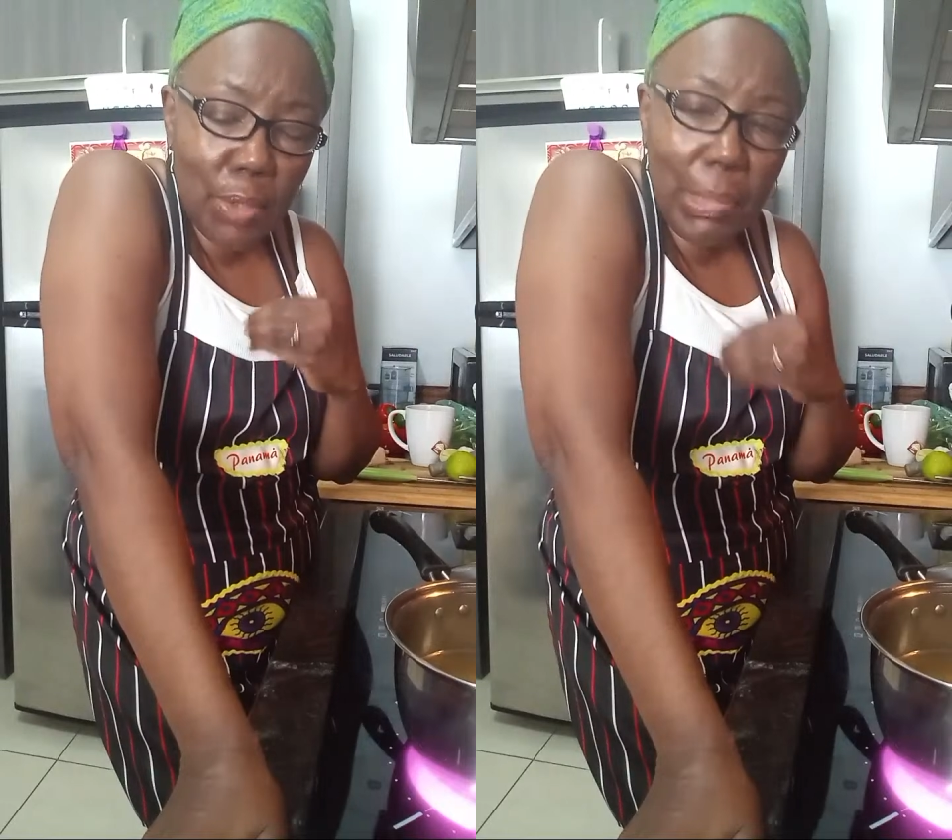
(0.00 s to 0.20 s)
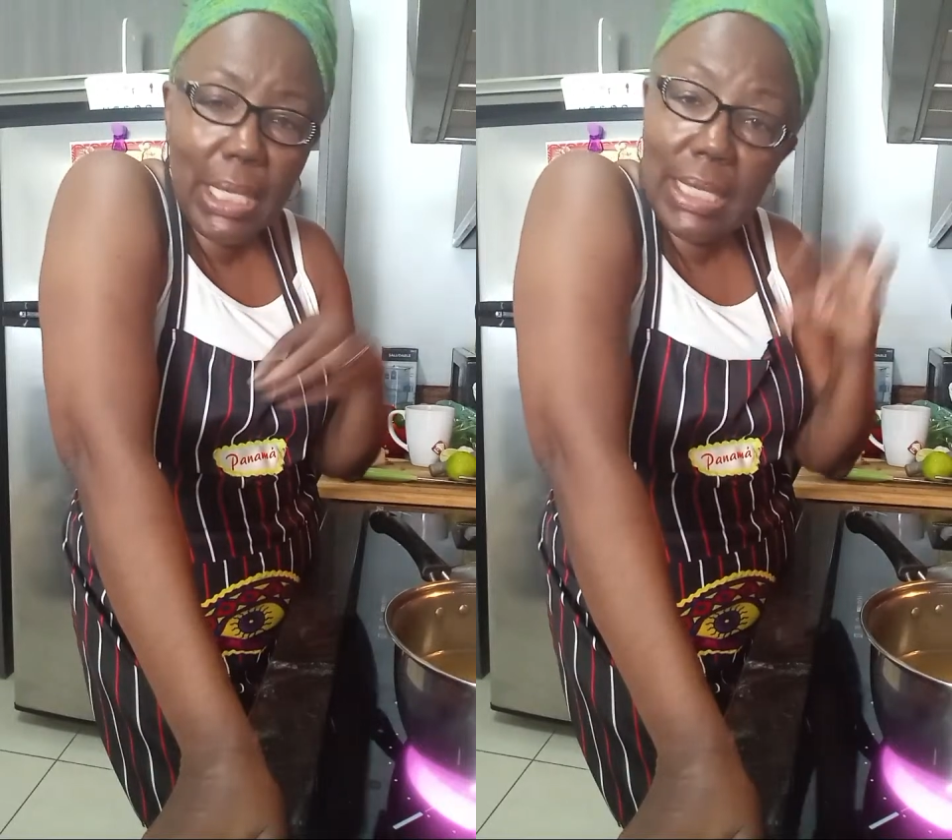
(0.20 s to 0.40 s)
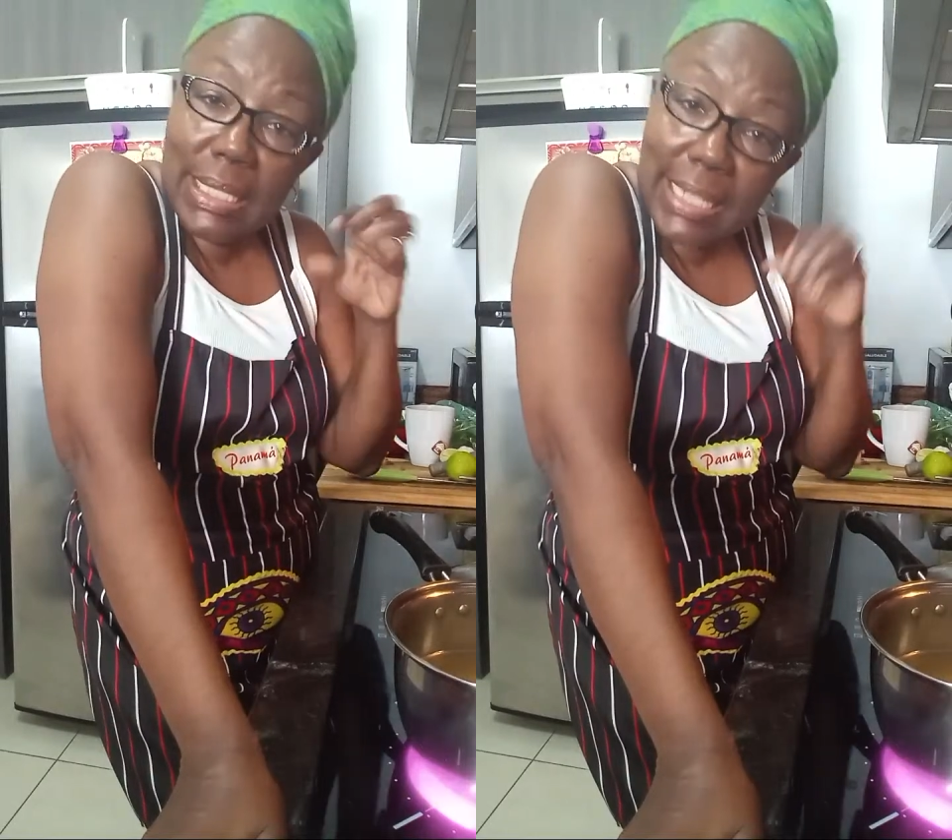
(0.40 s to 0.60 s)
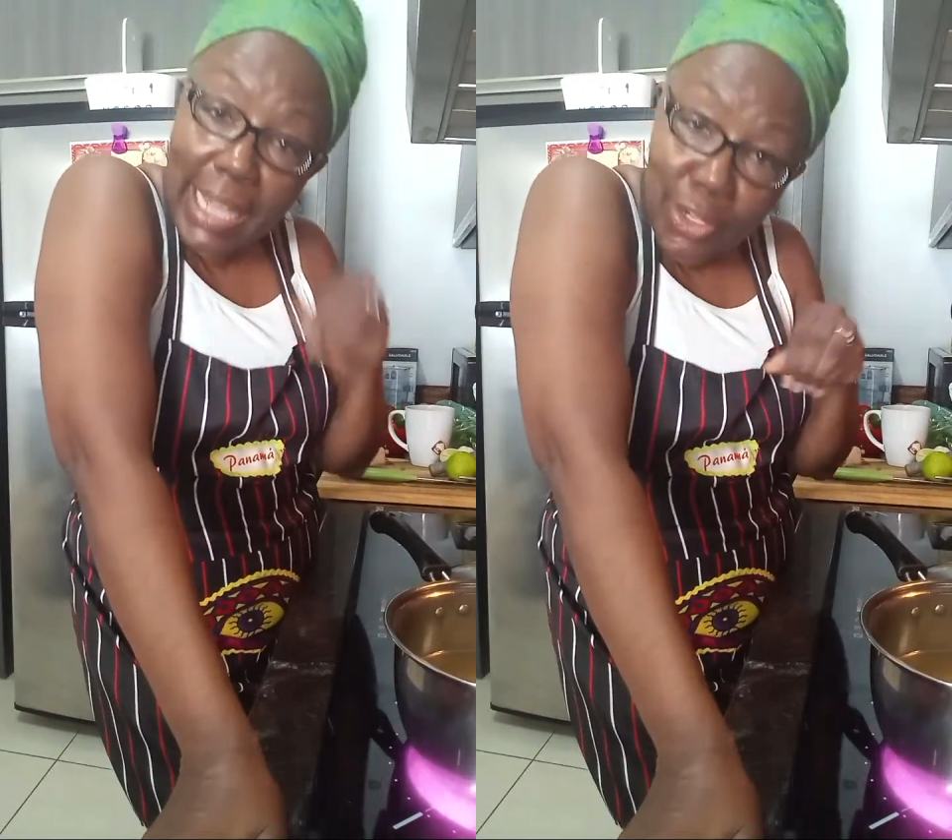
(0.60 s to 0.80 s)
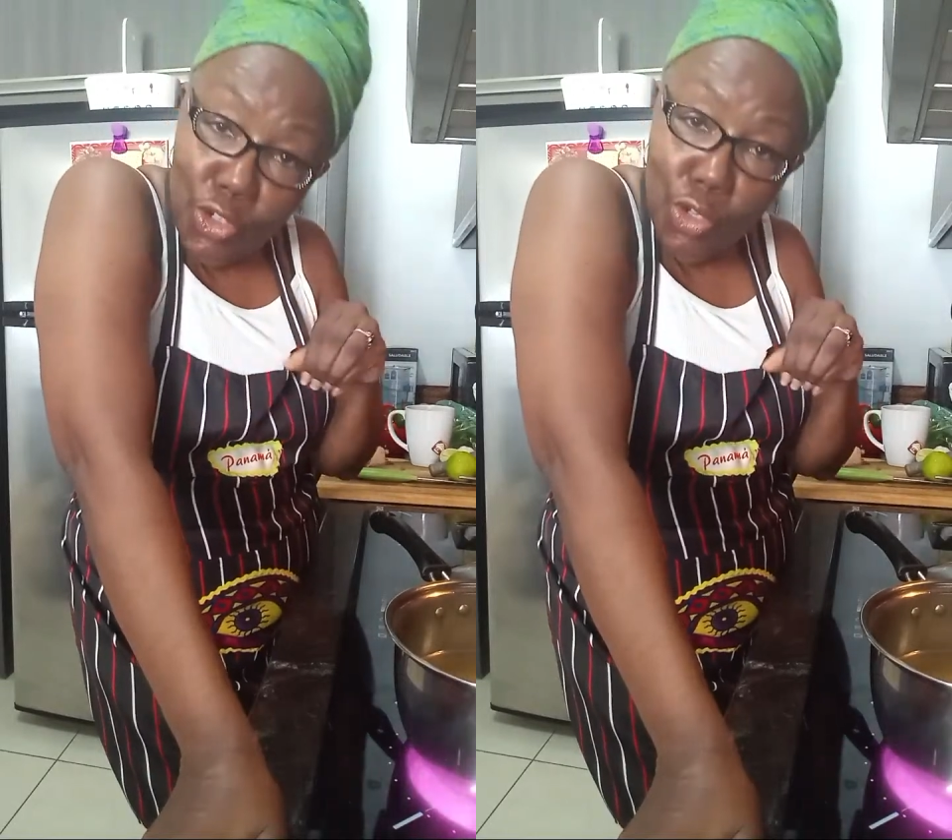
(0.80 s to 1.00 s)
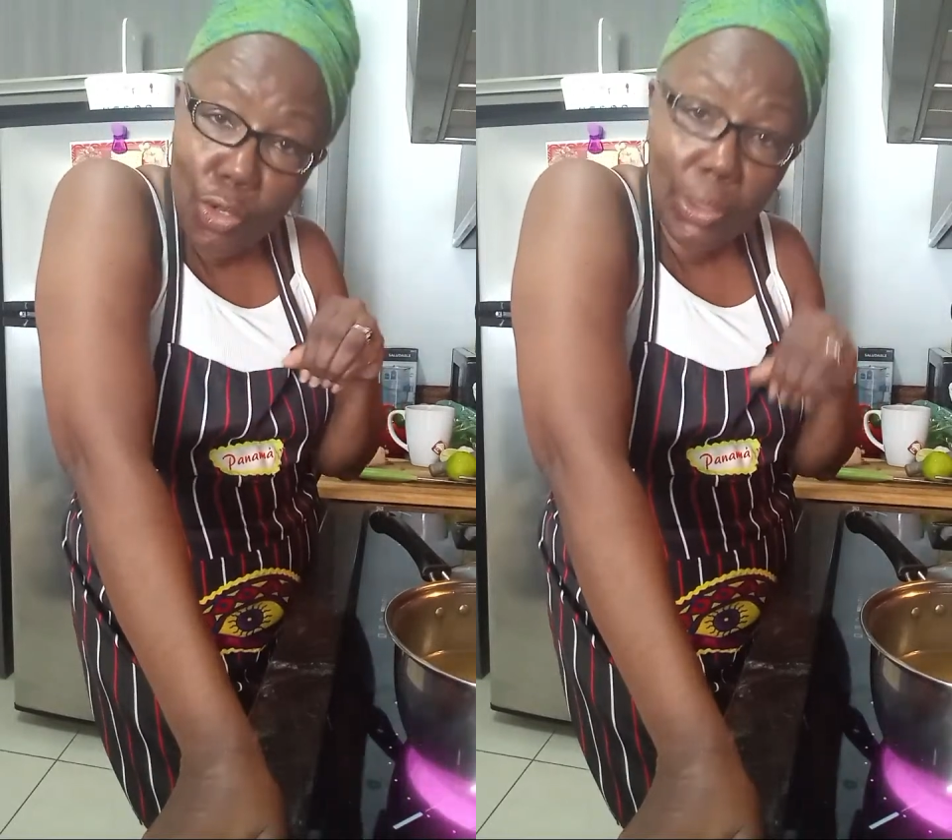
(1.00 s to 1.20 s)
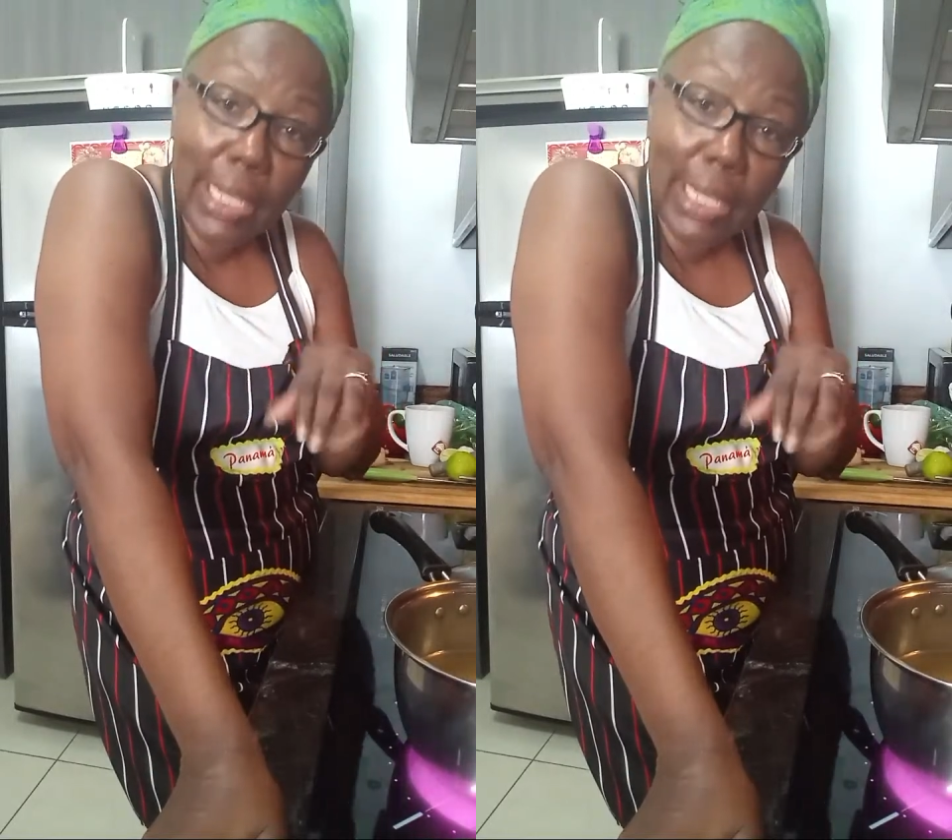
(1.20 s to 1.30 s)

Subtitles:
to be intentional.